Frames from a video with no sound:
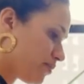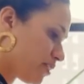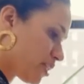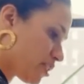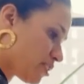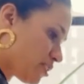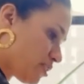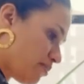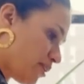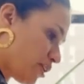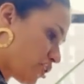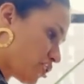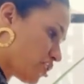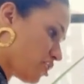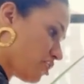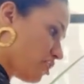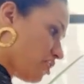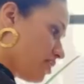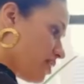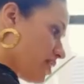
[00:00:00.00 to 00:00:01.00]
just to make
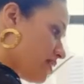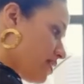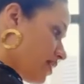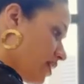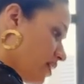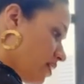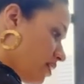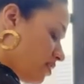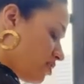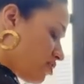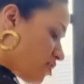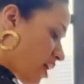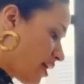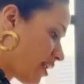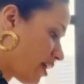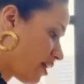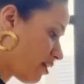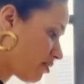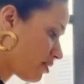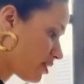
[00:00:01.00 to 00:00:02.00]
sure it doesn't get
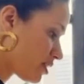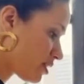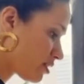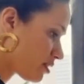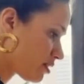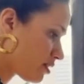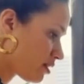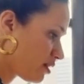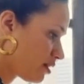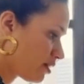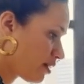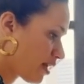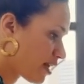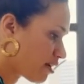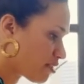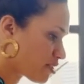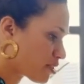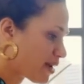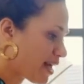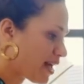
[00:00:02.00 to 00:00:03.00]
dried out. And
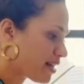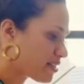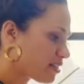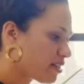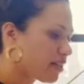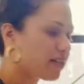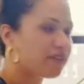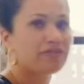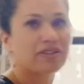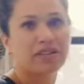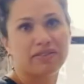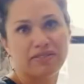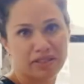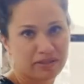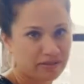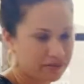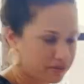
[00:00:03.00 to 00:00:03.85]
also it adds a lot of flavor.